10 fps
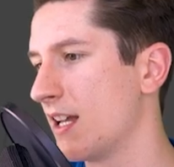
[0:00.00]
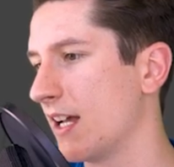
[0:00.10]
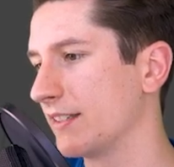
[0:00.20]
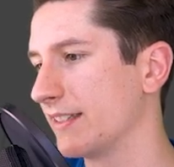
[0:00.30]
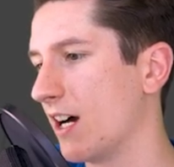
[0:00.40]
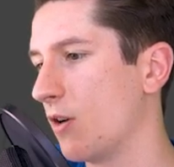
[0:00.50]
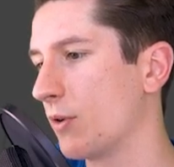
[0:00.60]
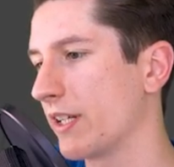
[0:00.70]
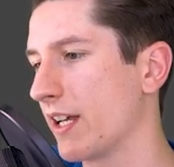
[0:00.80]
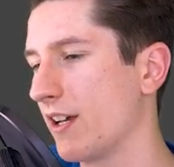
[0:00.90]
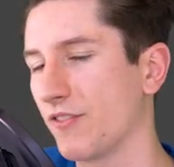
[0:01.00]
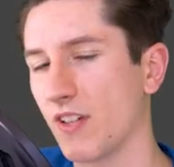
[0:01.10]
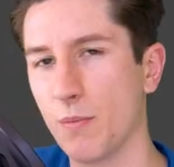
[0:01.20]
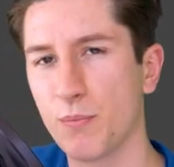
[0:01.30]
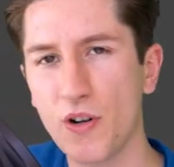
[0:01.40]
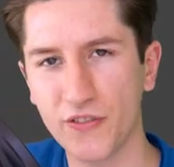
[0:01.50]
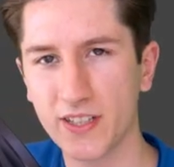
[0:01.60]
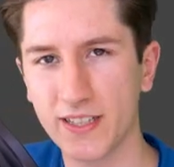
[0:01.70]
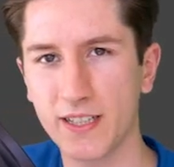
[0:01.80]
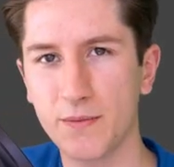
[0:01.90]
And now we have a
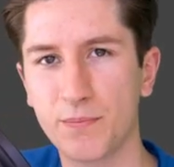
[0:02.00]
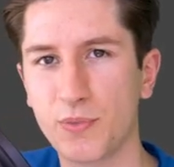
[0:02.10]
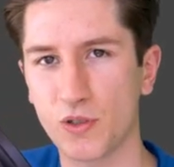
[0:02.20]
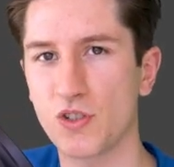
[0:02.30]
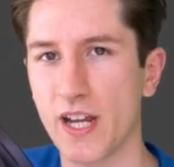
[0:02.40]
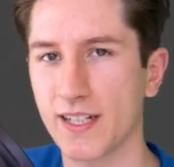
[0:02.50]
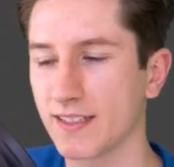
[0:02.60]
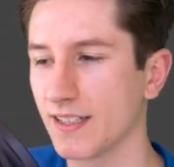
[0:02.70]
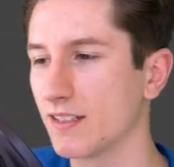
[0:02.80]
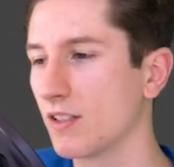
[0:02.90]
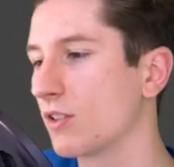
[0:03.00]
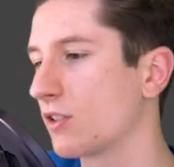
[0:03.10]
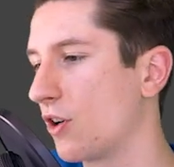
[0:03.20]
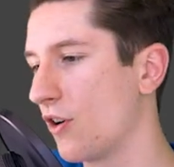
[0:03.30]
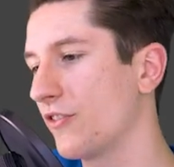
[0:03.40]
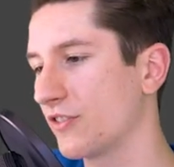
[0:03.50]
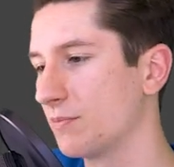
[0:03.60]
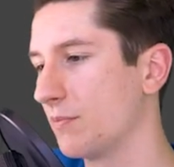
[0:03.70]
perfectly projected curved